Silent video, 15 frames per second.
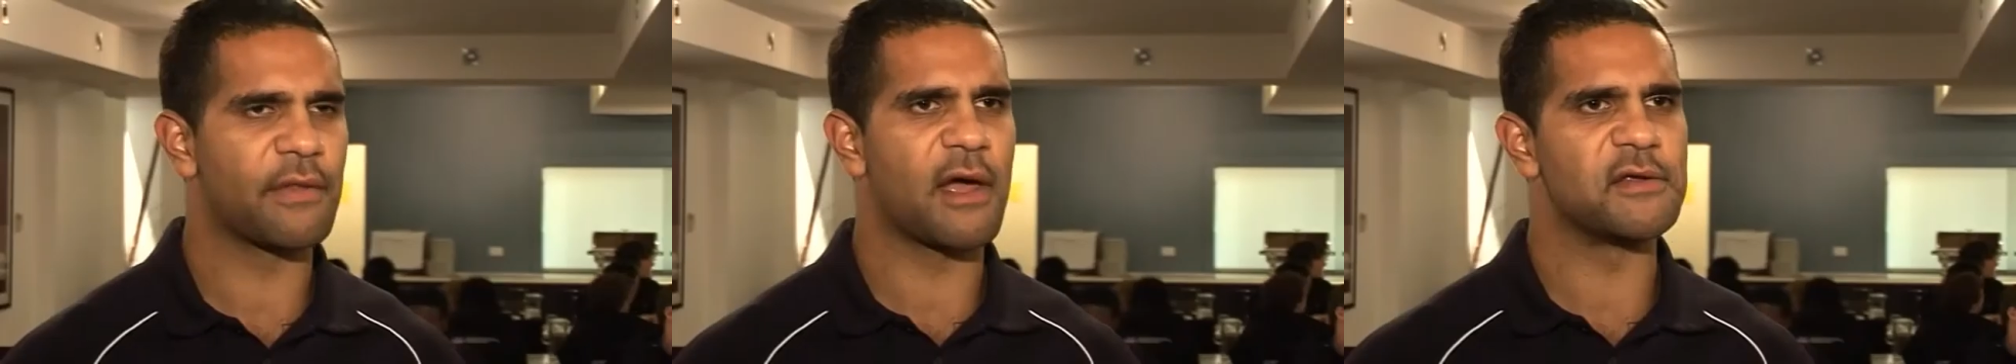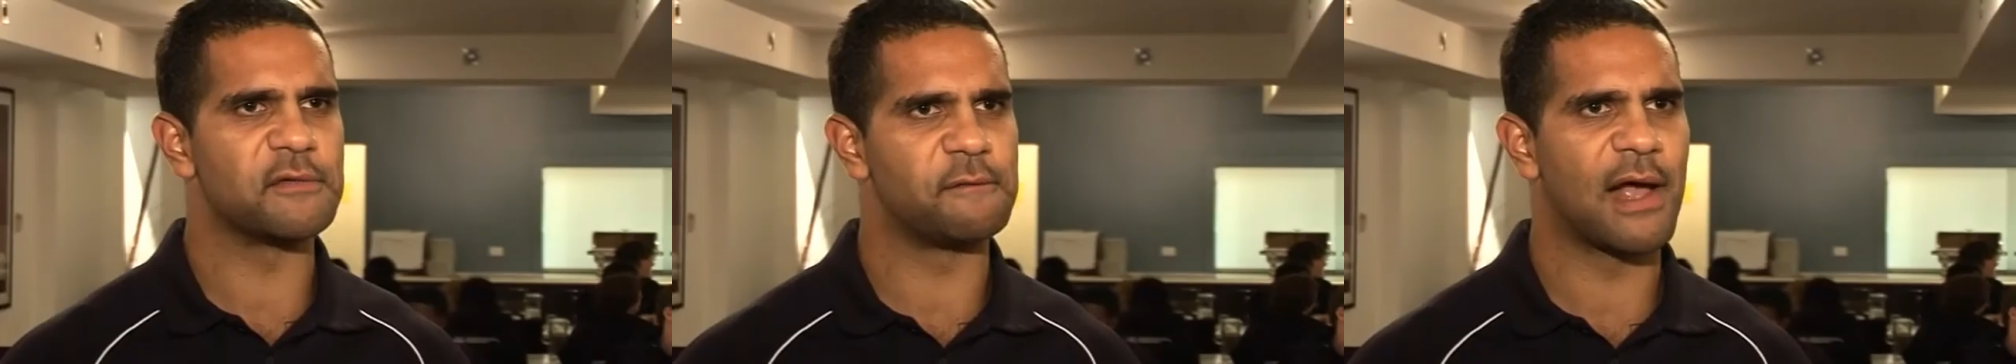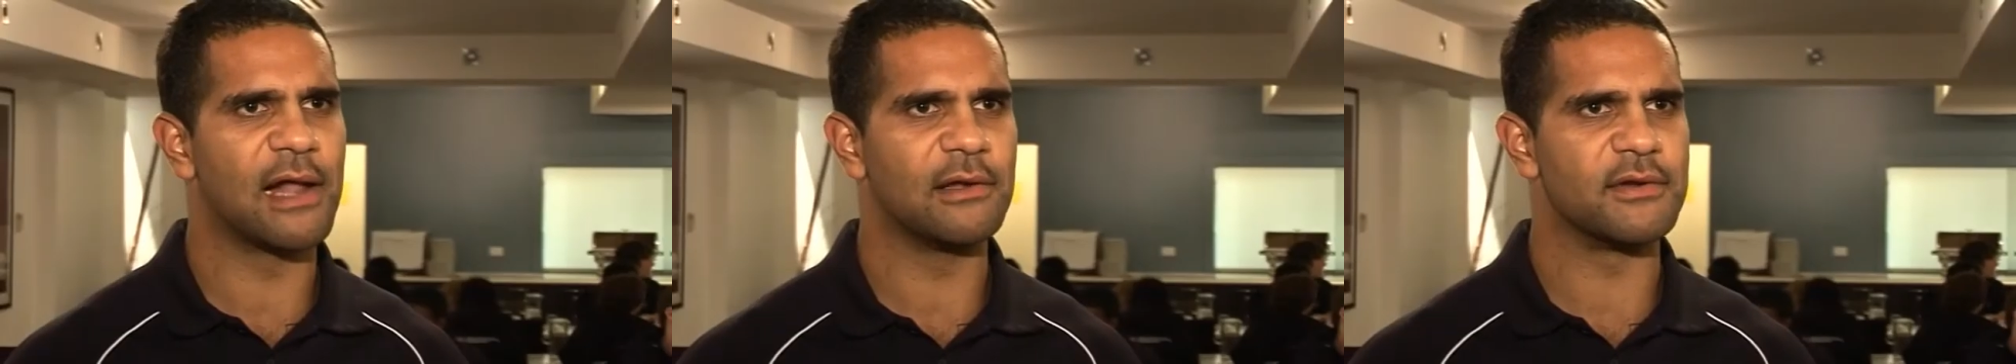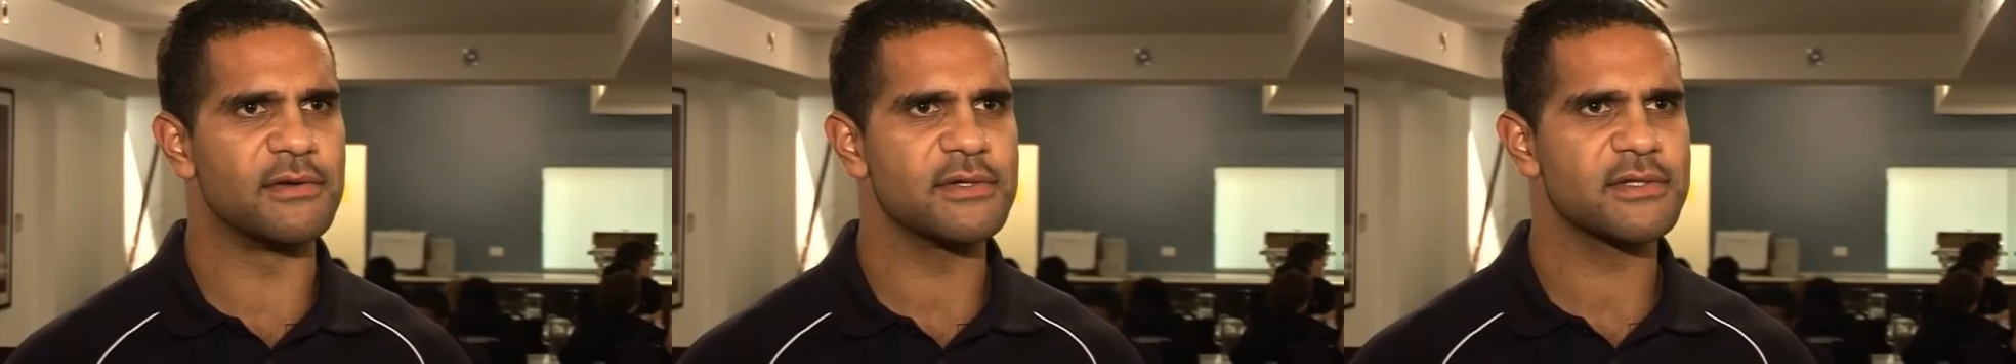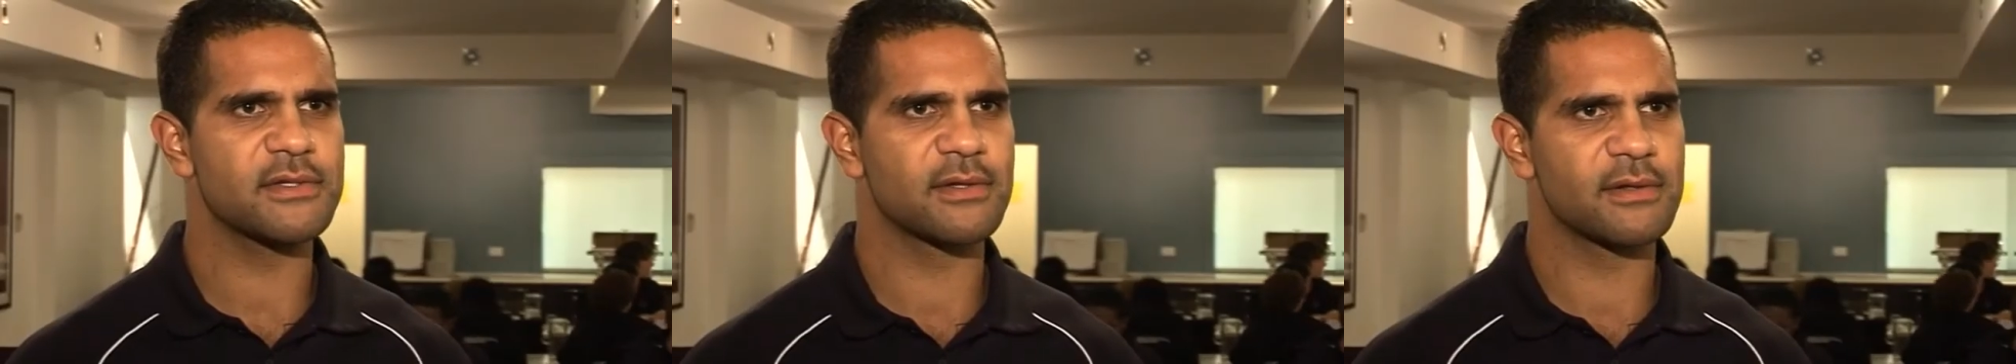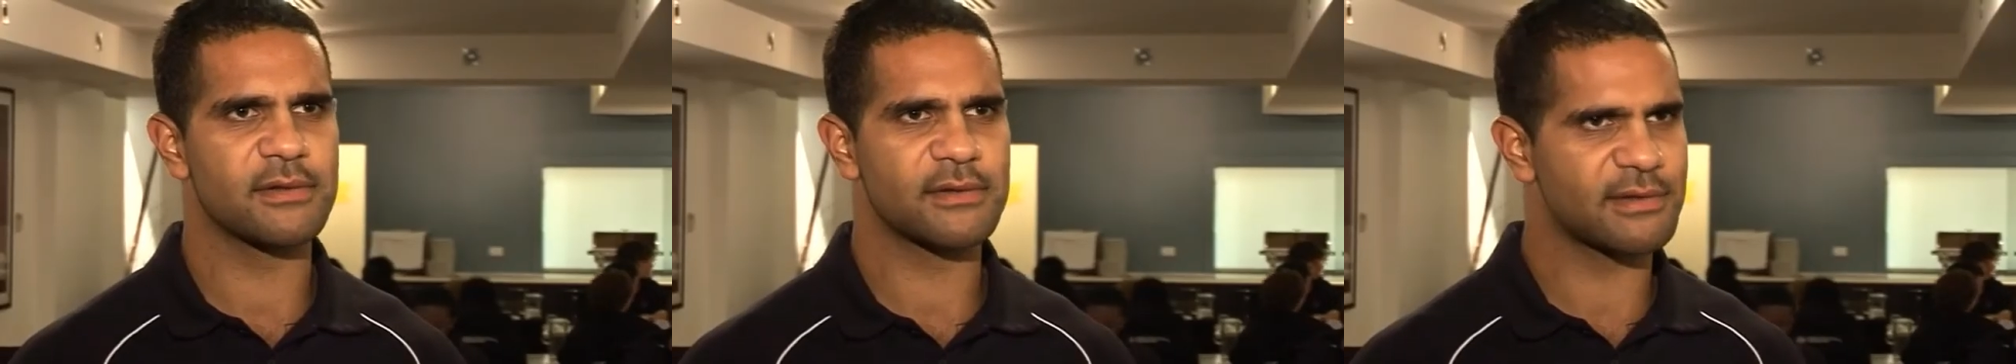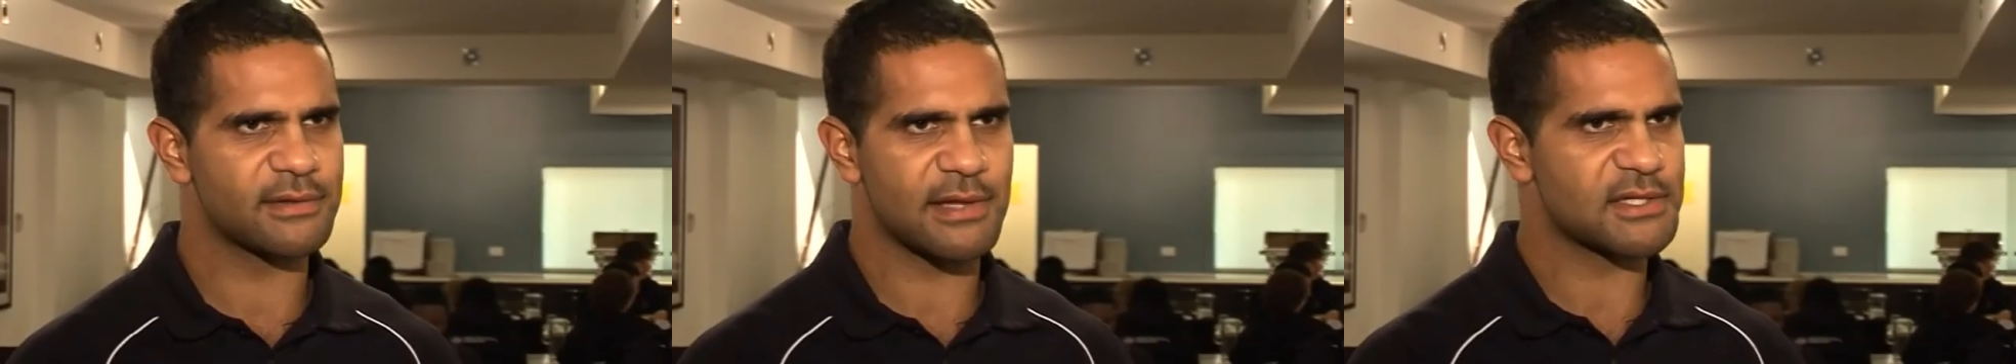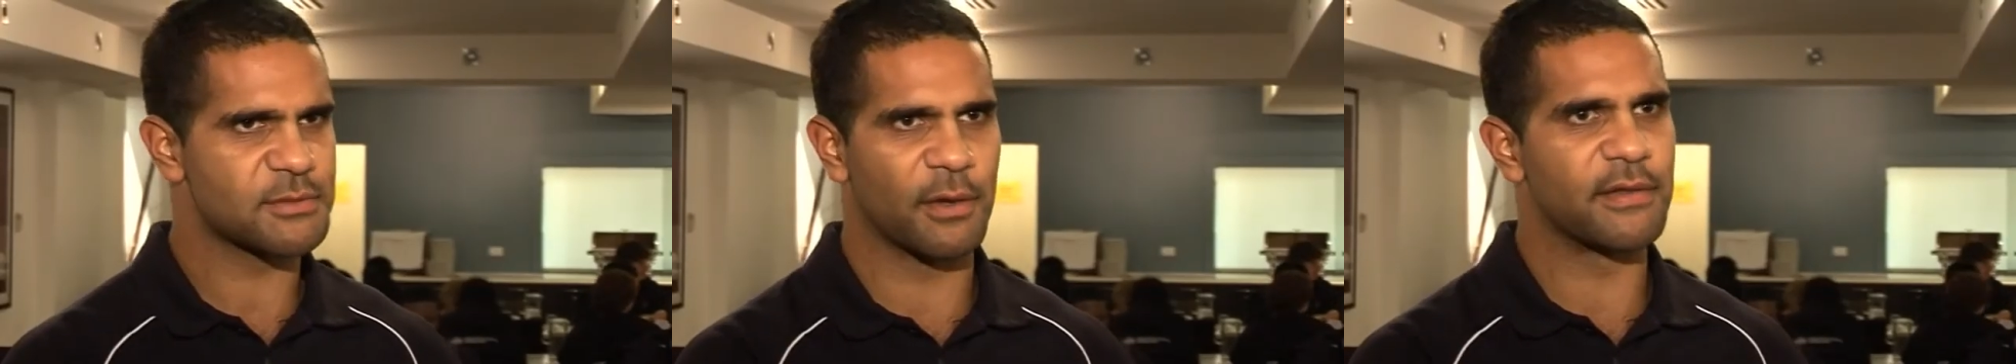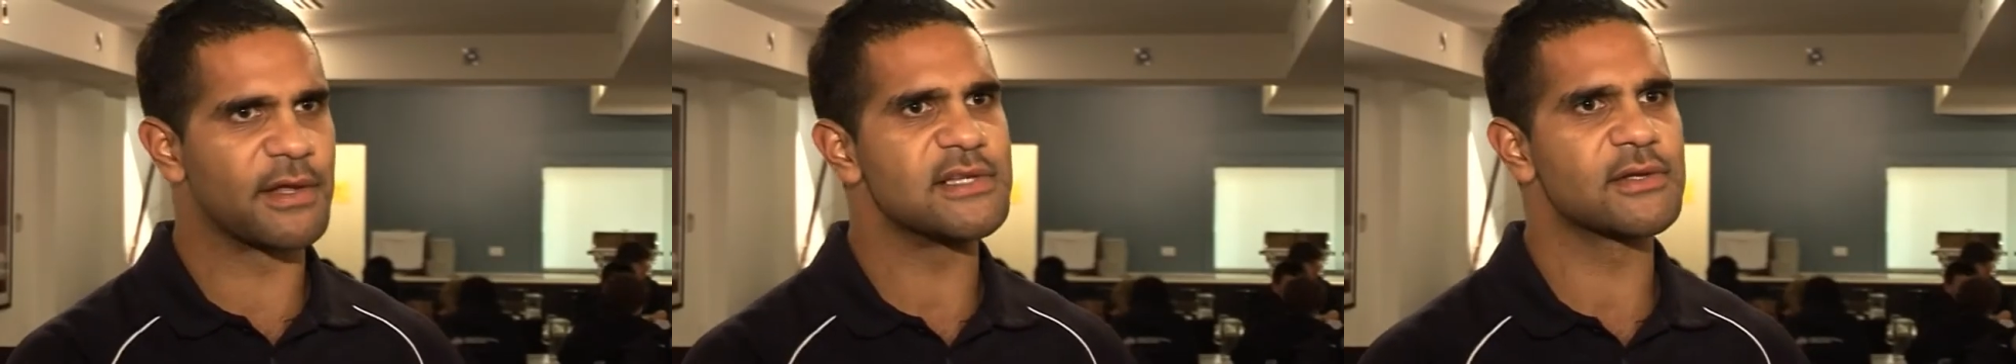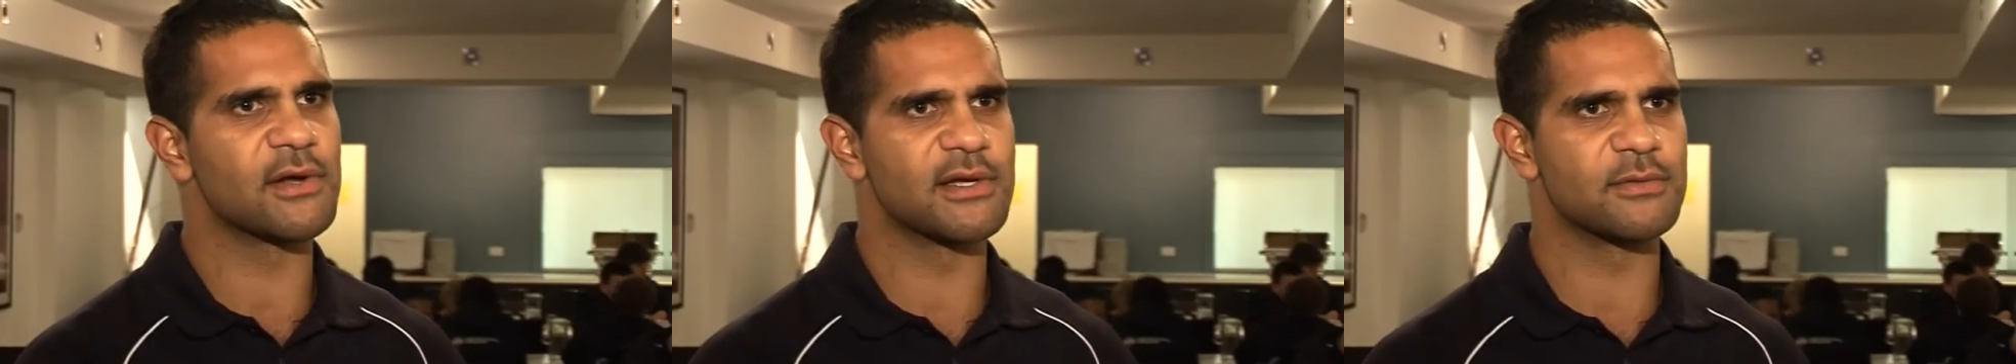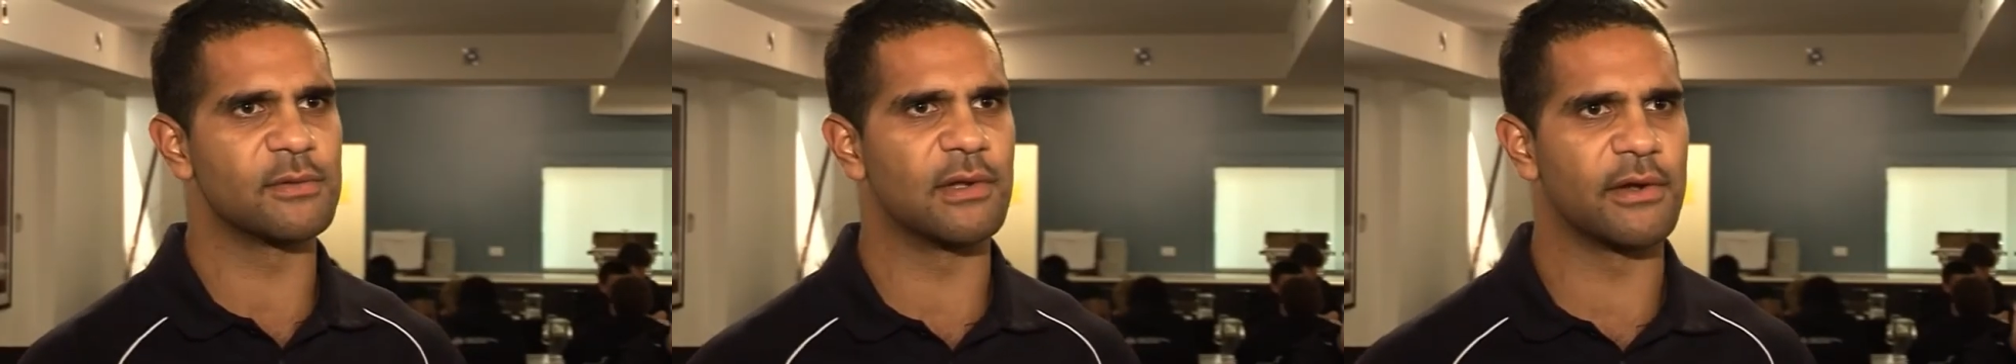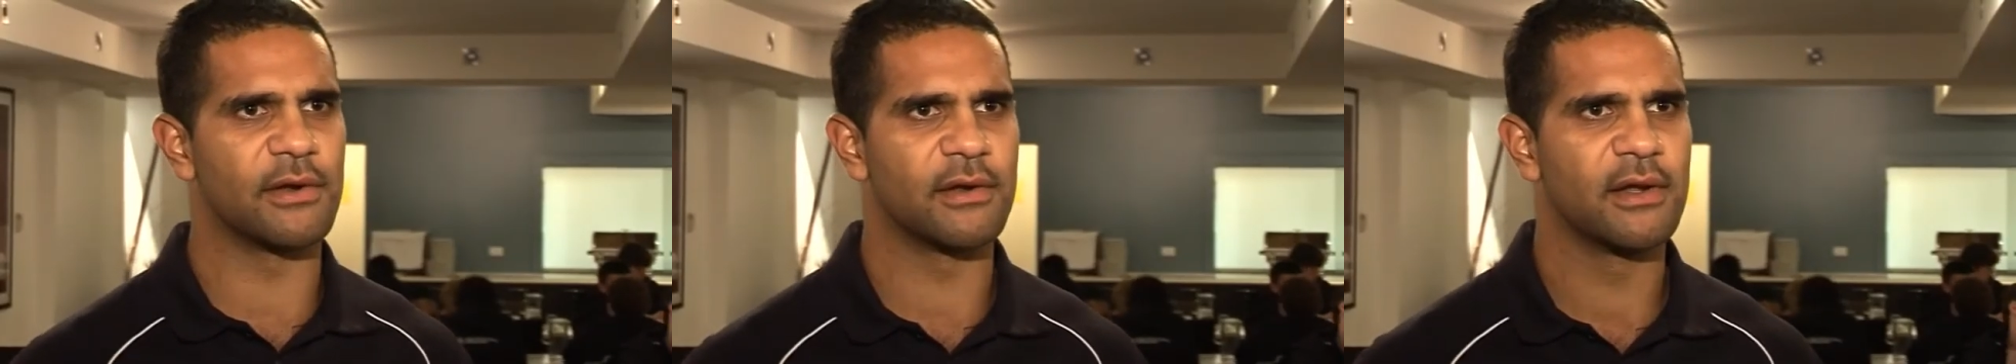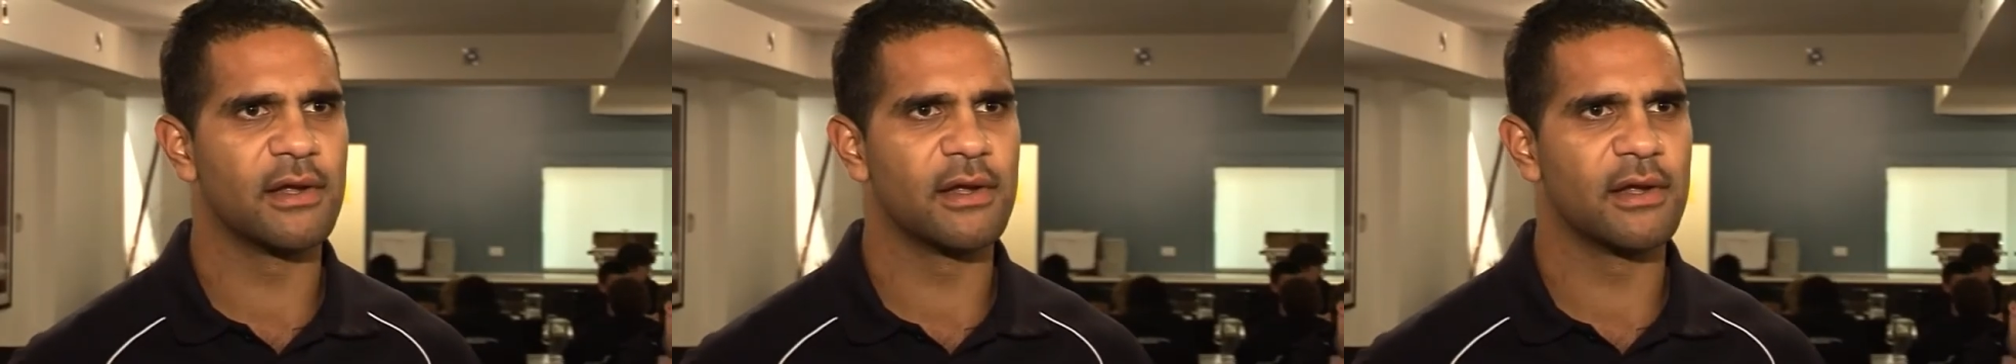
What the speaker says: of those values. That's what these guys will learn.